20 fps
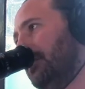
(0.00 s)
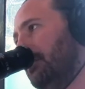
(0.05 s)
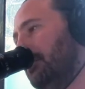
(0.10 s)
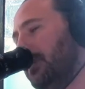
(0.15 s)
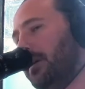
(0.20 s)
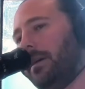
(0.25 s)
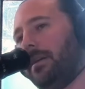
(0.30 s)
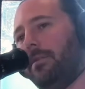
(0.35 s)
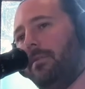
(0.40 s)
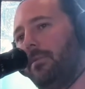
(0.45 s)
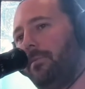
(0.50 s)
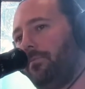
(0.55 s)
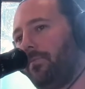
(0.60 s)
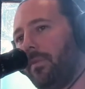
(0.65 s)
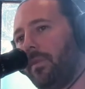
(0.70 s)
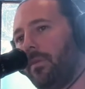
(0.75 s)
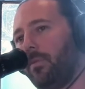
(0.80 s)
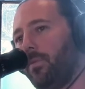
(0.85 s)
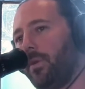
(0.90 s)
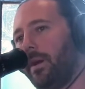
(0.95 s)
but
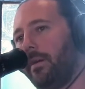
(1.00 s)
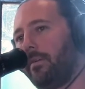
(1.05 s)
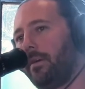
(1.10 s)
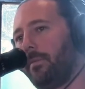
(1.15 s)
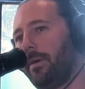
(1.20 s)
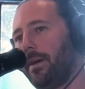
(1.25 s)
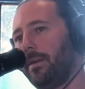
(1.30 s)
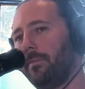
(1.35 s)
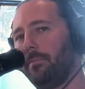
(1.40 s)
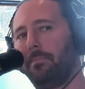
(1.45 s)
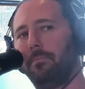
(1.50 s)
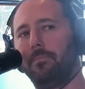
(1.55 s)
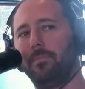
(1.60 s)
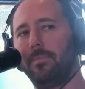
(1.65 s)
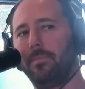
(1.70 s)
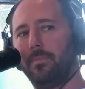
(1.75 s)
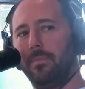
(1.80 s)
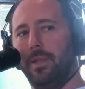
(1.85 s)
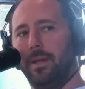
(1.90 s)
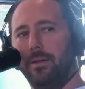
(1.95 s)
whenever I'm out, in,
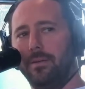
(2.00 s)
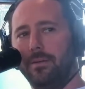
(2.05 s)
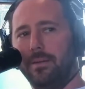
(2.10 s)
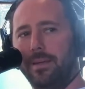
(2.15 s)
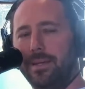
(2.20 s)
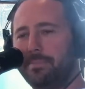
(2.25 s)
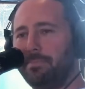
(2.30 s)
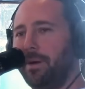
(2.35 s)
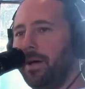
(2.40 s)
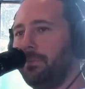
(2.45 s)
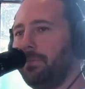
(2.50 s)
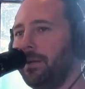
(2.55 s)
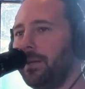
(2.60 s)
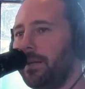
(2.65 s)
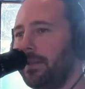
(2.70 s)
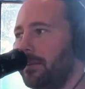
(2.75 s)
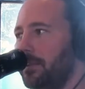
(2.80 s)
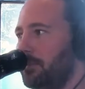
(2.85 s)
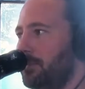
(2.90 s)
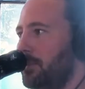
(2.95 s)
you know, in public
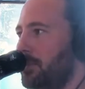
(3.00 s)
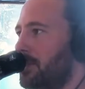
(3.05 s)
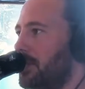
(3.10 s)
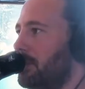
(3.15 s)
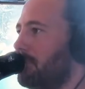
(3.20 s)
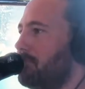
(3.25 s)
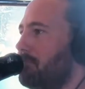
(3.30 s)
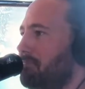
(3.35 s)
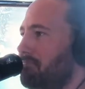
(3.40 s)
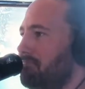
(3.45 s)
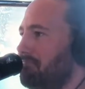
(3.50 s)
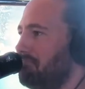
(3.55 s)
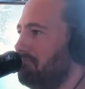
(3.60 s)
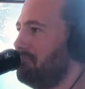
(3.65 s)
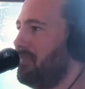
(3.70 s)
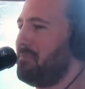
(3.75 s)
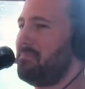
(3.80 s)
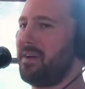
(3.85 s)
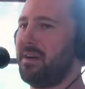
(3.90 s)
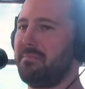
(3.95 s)
and there's music, I'm
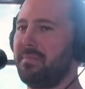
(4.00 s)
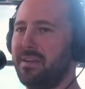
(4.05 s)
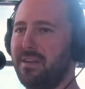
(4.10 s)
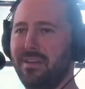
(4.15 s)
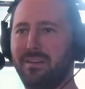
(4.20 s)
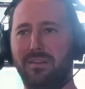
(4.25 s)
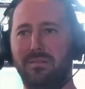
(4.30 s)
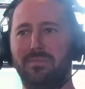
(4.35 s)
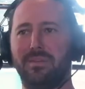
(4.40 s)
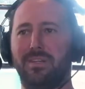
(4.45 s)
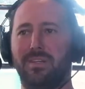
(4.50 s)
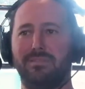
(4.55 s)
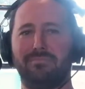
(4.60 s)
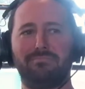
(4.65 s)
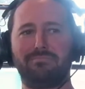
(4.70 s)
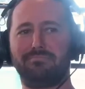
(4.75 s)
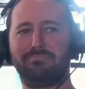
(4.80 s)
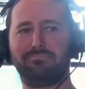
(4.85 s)
I bob my head a little bit.